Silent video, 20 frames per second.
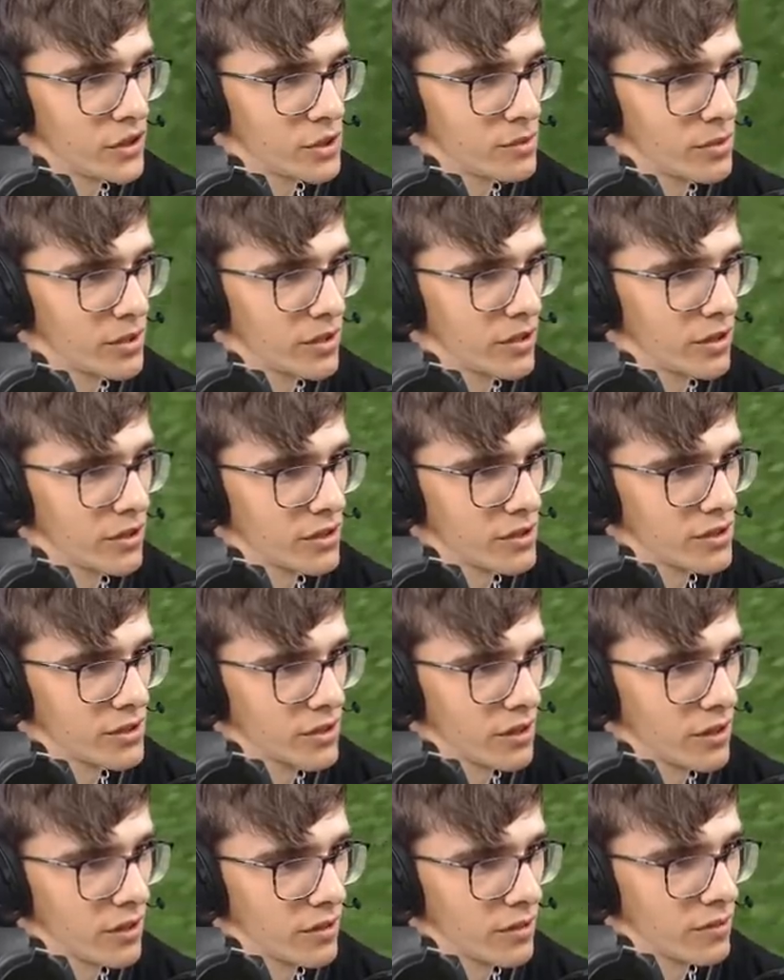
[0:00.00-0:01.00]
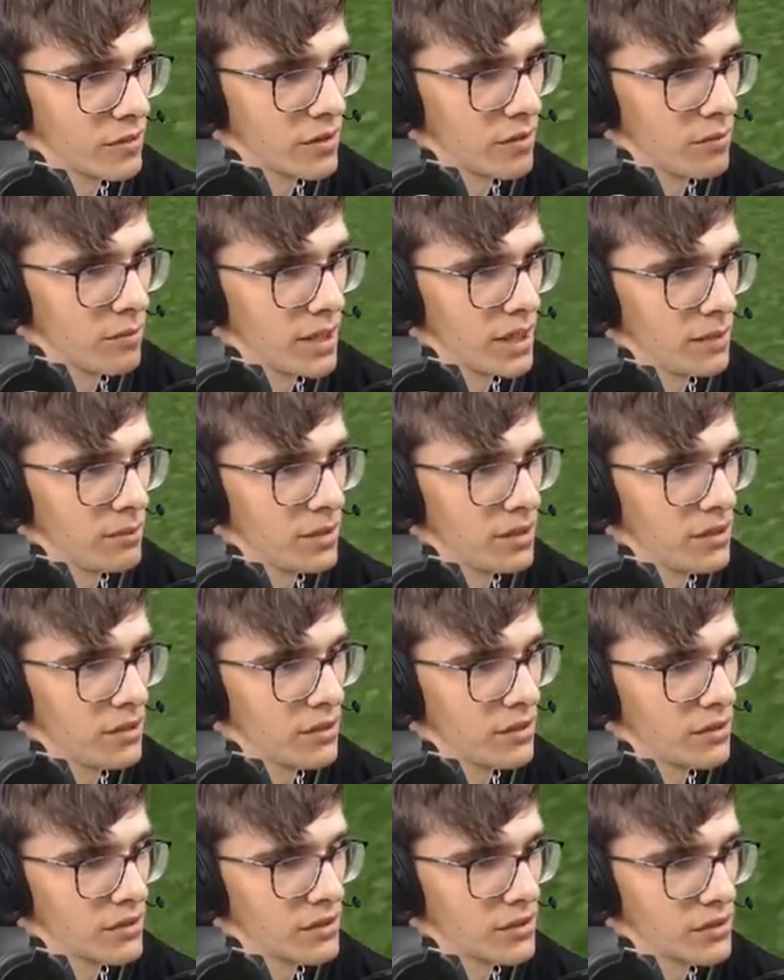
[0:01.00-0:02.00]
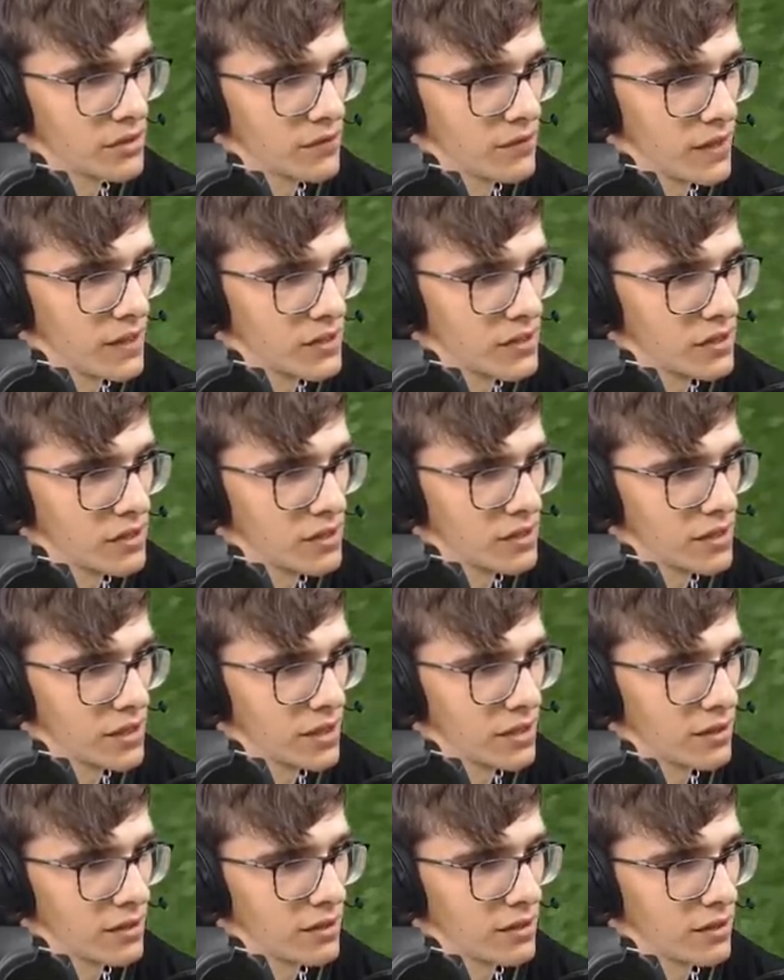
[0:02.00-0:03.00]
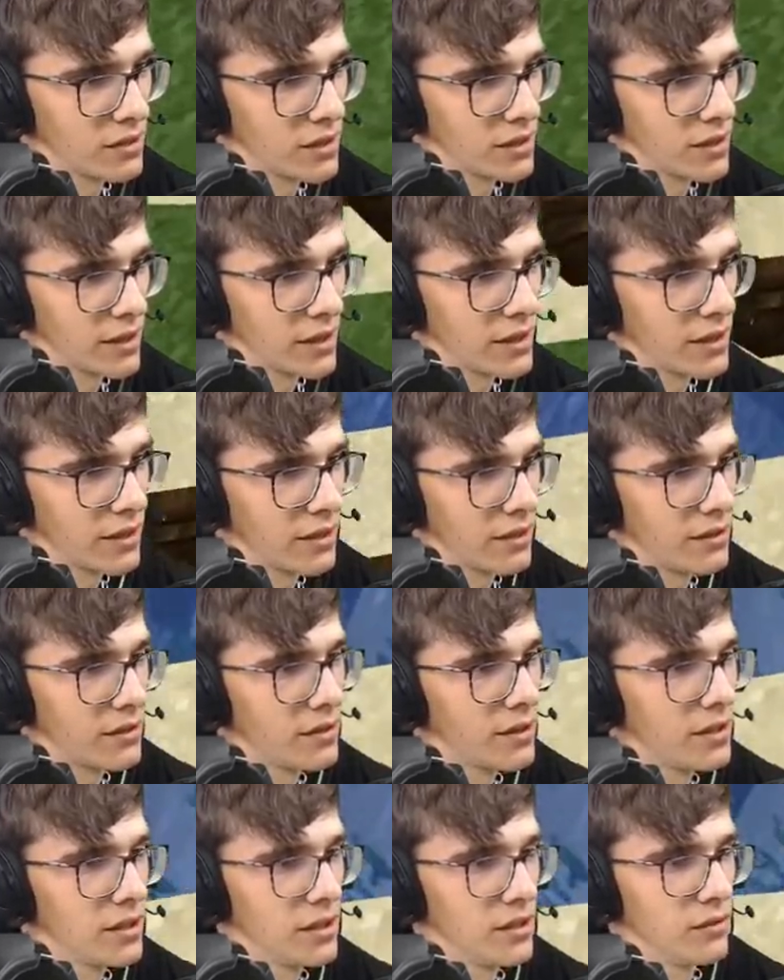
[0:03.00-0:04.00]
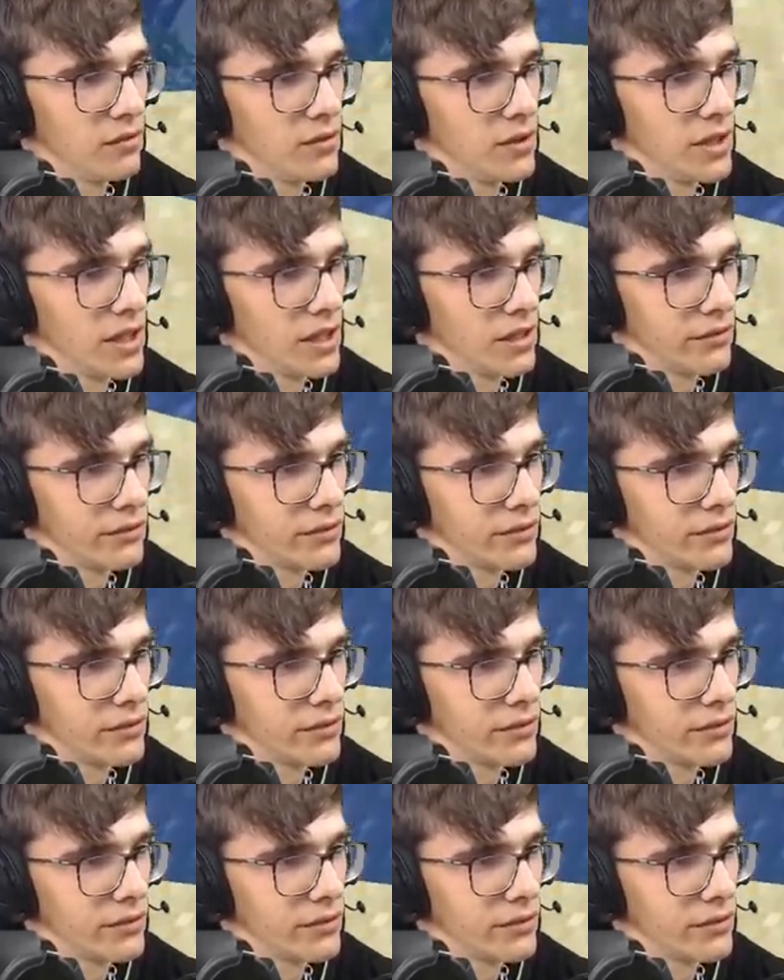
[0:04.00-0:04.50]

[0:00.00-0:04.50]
because the baby nurses Wesley and I, we have